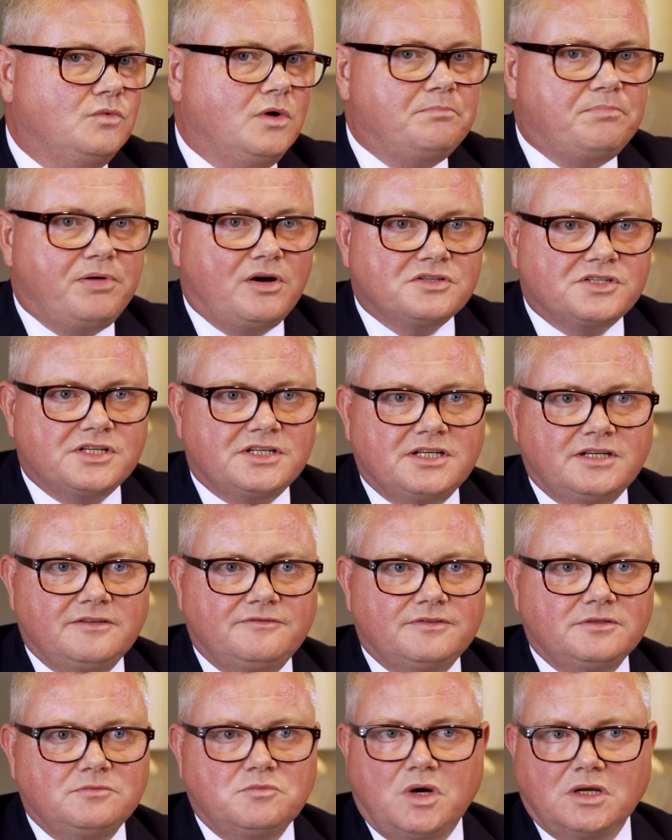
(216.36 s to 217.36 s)
What
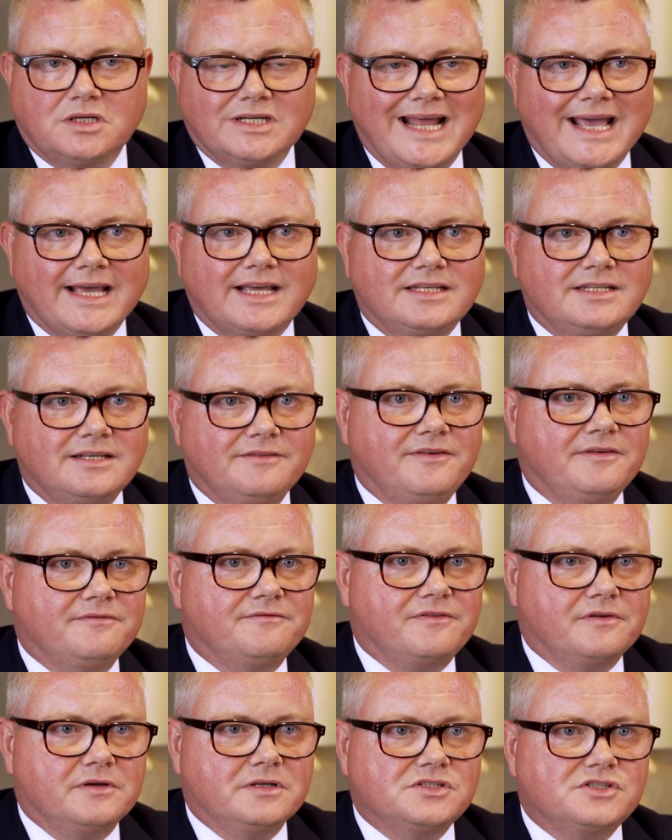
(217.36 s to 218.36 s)
positive and what negative
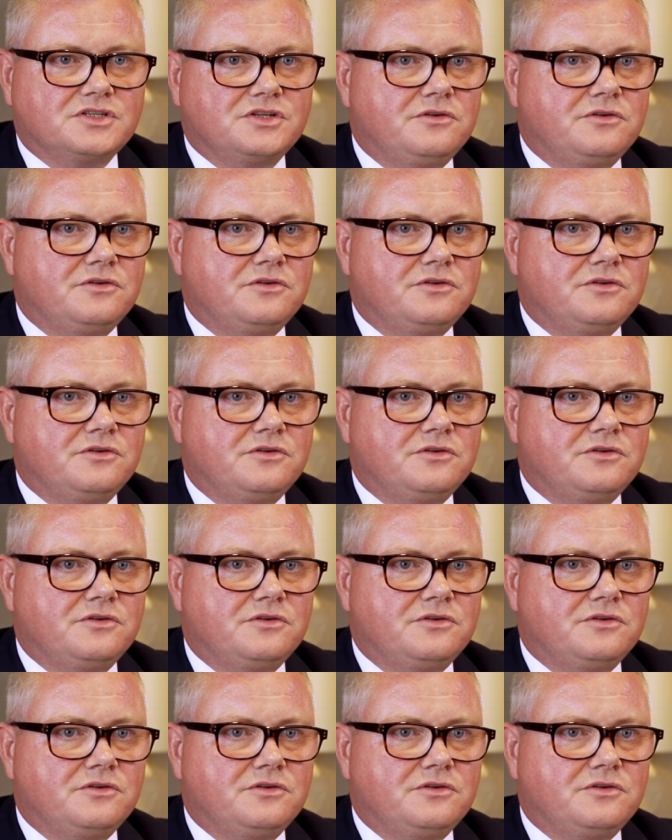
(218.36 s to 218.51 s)
influence